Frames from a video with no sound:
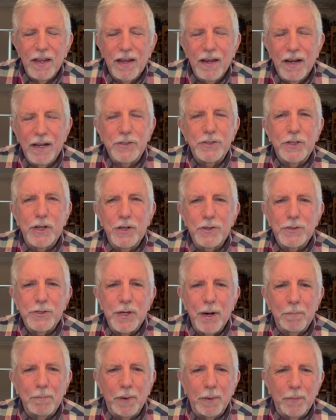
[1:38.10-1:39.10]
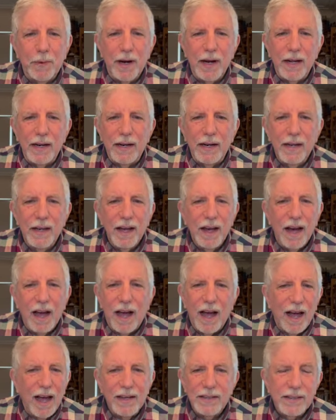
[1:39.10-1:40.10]
Excuse number one,
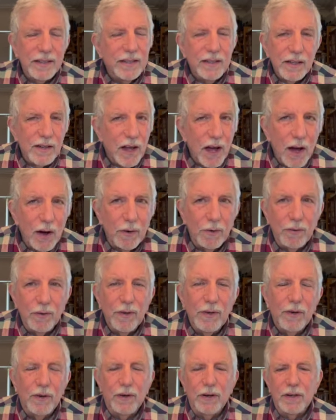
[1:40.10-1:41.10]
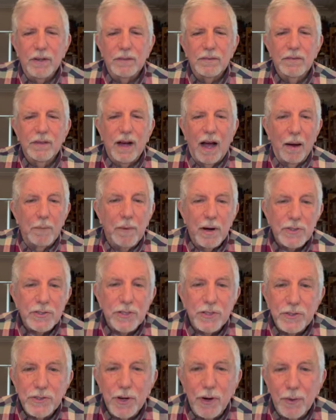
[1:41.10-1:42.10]
I didn't know, or I
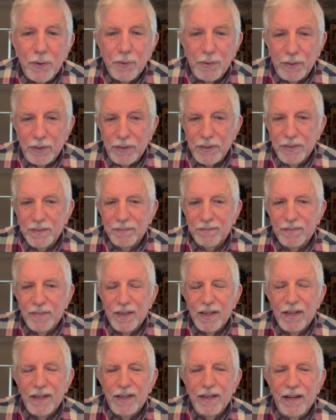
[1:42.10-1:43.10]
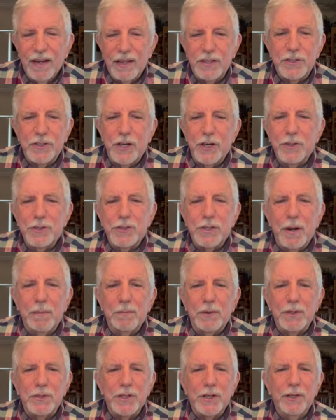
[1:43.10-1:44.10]
wasn't told. Excuse
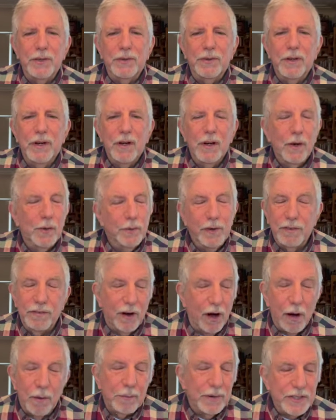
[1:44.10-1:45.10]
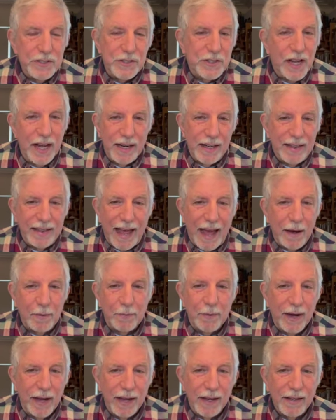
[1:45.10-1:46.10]
number two, we've always done it that
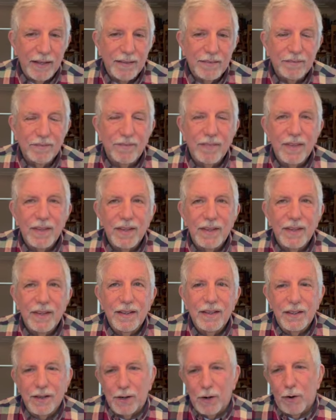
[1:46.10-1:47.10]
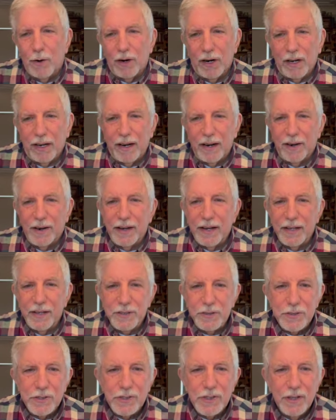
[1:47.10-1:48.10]
way. The corollary
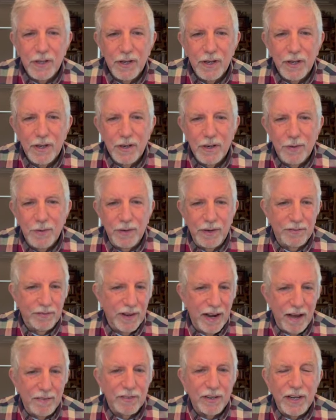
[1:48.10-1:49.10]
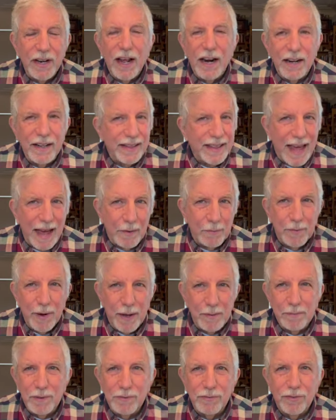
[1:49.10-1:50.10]
is, we've never done it that way
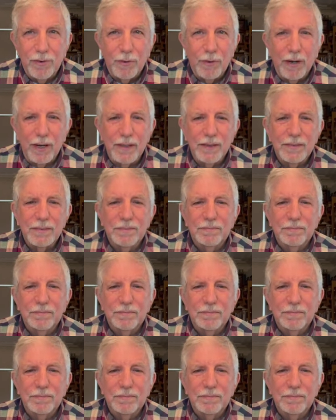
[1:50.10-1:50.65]
before.